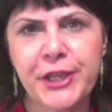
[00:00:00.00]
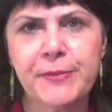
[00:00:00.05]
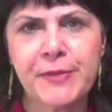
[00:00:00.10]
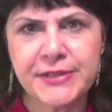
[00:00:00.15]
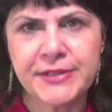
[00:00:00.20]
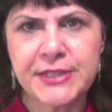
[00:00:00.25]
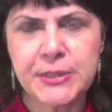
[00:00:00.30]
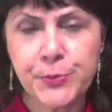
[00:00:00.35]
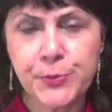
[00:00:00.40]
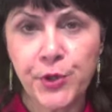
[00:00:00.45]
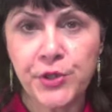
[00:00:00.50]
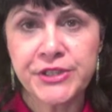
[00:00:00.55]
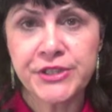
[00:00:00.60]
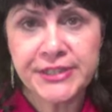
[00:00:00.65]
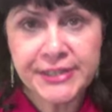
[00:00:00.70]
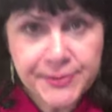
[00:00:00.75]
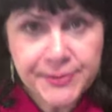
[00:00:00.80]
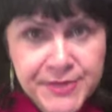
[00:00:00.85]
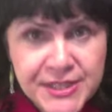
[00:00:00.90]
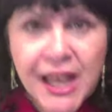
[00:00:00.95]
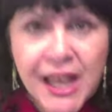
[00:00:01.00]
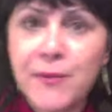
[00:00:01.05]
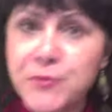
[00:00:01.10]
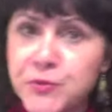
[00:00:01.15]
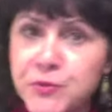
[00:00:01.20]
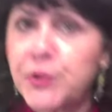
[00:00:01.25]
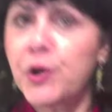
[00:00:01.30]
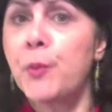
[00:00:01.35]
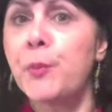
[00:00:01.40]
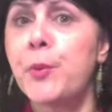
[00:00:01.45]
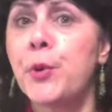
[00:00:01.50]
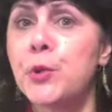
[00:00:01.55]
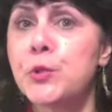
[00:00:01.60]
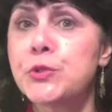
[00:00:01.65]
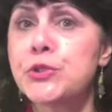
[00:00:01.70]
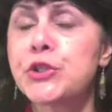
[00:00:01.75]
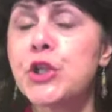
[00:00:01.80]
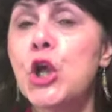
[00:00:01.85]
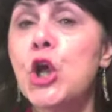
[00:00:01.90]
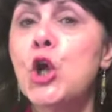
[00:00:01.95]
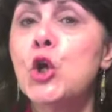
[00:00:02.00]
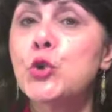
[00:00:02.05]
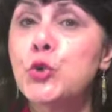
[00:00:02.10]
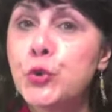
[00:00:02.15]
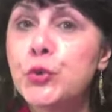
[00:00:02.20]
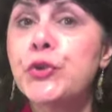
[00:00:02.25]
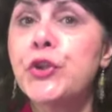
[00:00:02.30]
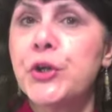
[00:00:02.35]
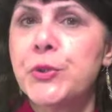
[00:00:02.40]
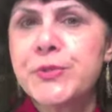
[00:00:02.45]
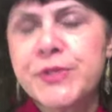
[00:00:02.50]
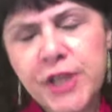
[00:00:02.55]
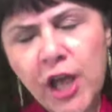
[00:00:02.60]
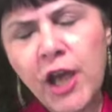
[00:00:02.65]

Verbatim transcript: Hekmatis party themselves were opposed to those.